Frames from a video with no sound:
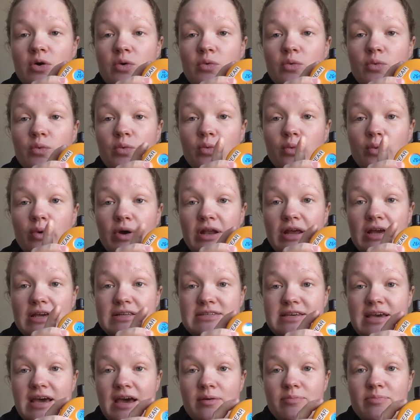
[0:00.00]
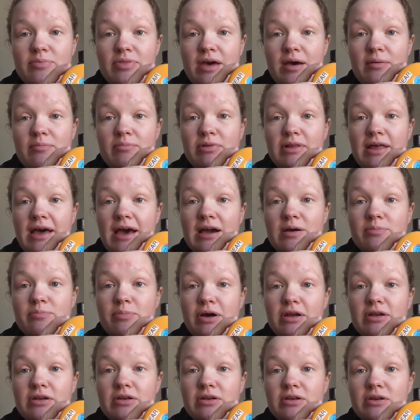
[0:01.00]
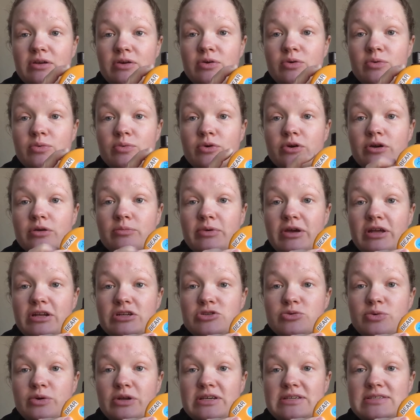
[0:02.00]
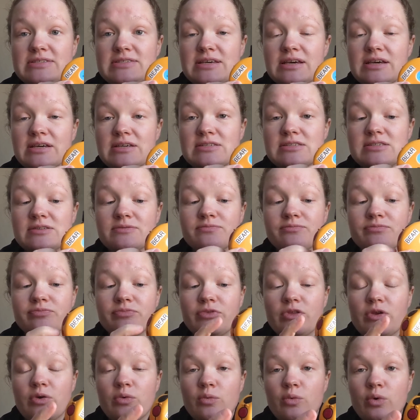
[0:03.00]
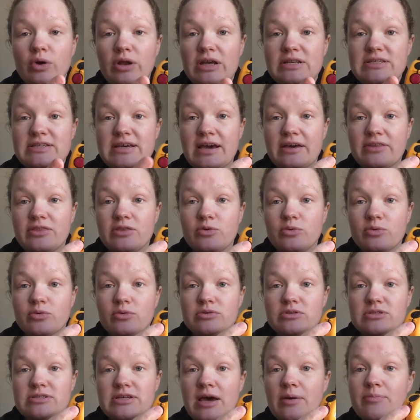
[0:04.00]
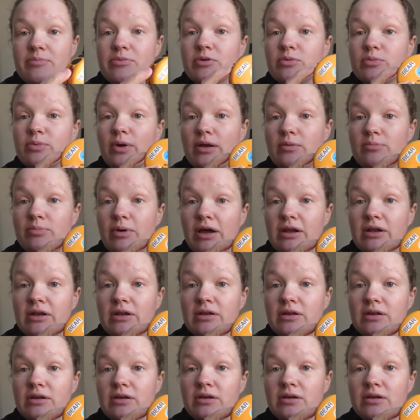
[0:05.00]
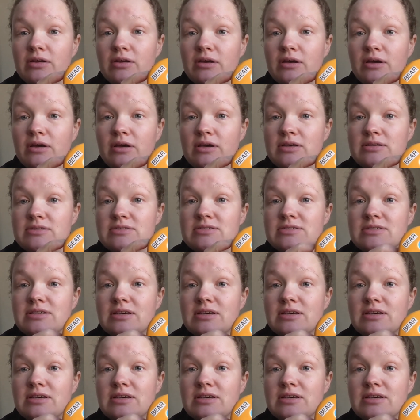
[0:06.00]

When I tap that black button, we're going to be at a 26. When I tap the red button, it's